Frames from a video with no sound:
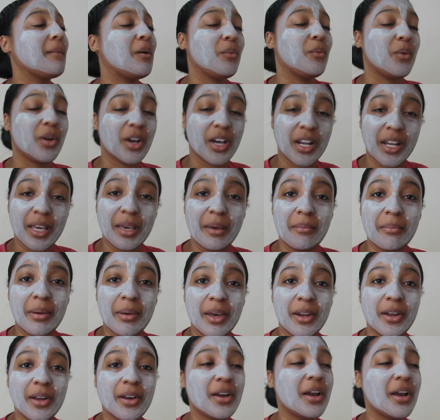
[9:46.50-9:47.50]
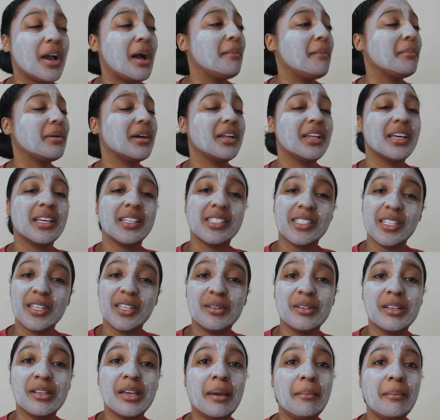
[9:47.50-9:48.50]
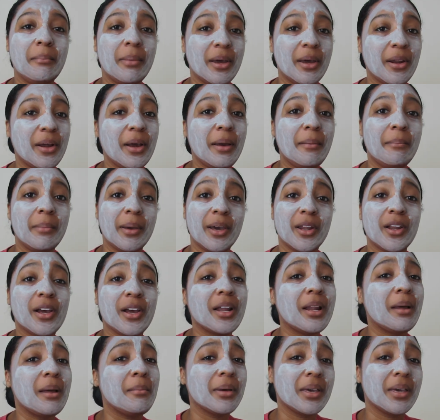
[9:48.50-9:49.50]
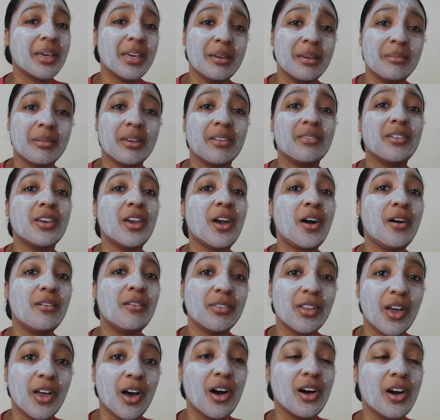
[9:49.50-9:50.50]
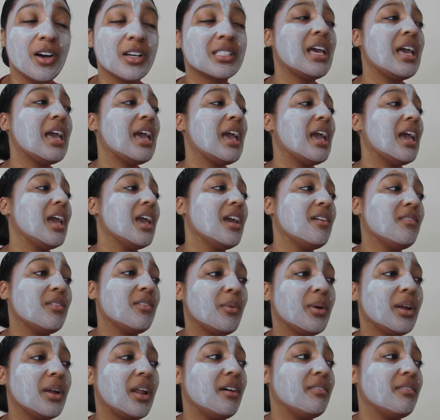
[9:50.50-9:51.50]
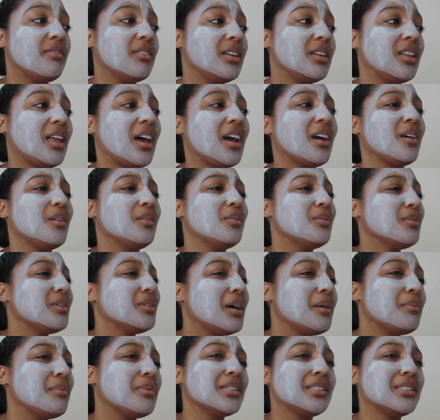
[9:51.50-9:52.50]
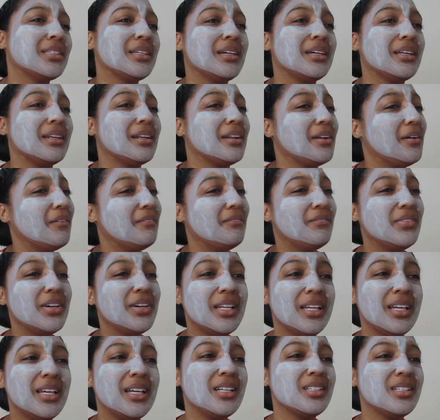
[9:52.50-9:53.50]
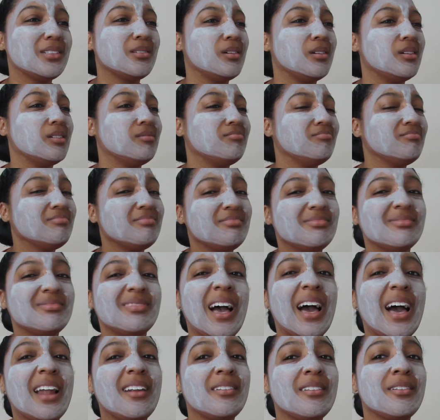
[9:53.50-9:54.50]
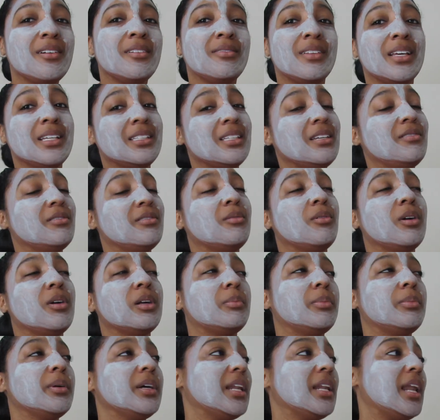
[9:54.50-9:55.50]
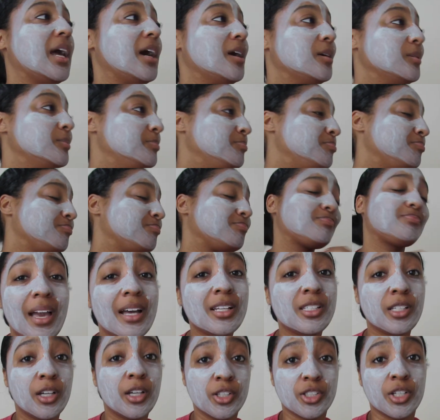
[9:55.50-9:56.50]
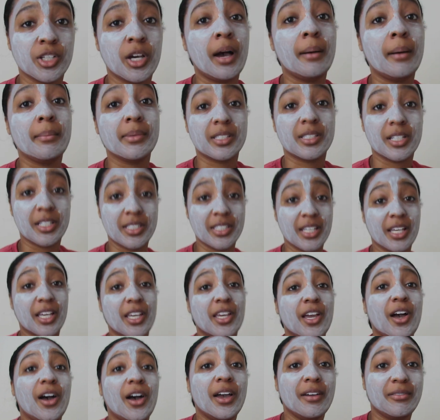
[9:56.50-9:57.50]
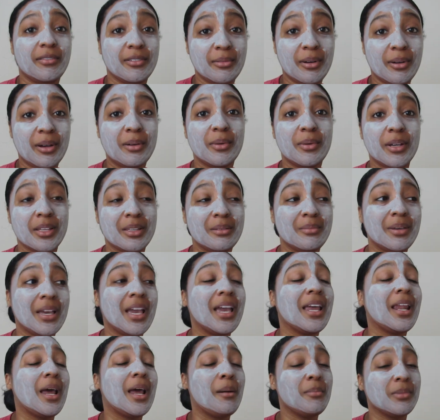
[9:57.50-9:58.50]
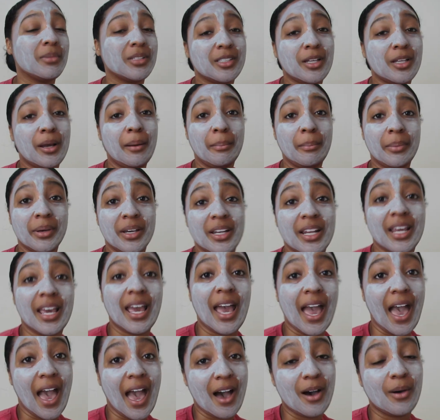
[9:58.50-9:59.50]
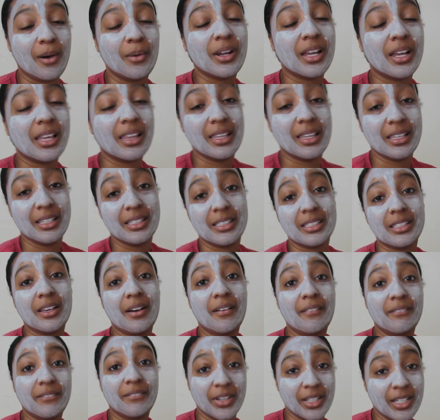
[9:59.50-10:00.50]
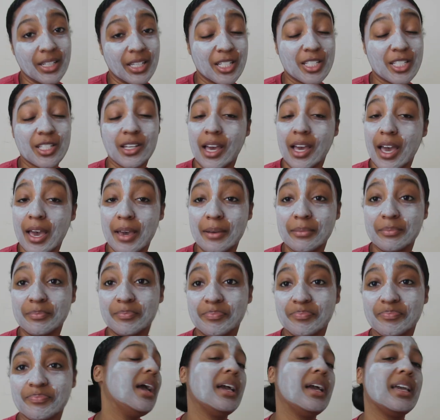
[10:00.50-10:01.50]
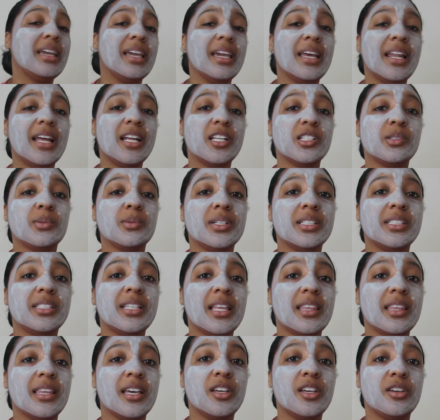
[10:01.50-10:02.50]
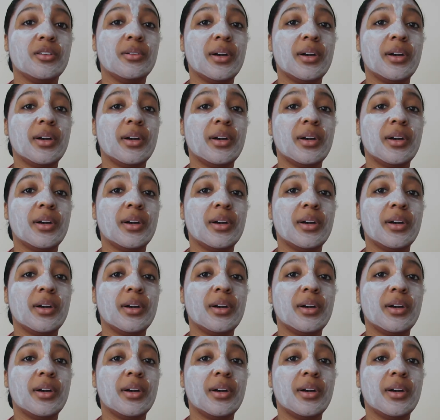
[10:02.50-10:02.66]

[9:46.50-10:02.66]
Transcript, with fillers: We're gonna get better. I'm gonna continue to get better and better, and I'm gonna keep giving y'all vlogs. Even when I feel like, oh, that wasn't good enough footage, or mm, I don't know if that's even worth putting out. I told y'all I'm gonna start taking y'all everywhere with me and I'm gonna start putting out this footage okay again I just want to say thank